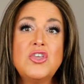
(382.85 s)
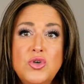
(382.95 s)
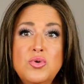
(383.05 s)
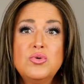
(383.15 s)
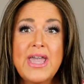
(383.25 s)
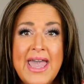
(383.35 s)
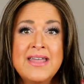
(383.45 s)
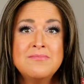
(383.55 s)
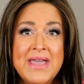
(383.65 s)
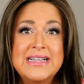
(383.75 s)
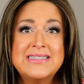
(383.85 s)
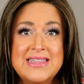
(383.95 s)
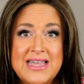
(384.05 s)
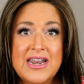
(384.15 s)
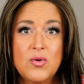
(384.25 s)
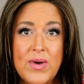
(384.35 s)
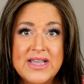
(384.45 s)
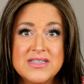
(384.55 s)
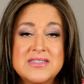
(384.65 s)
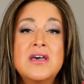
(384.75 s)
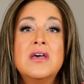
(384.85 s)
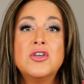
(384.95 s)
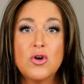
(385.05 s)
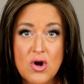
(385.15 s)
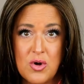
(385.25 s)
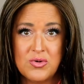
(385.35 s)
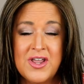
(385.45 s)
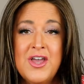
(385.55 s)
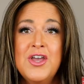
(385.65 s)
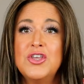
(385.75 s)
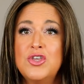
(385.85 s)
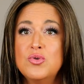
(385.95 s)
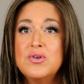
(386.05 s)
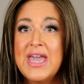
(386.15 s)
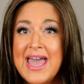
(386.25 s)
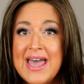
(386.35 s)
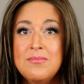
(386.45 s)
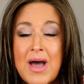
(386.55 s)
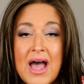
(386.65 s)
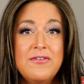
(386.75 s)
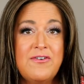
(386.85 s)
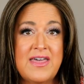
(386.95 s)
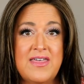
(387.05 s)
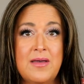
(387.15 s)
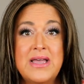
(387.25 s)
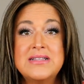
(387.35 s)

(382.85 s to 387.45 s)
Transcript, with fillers: You can make synthetic wigs your own. You can modify them.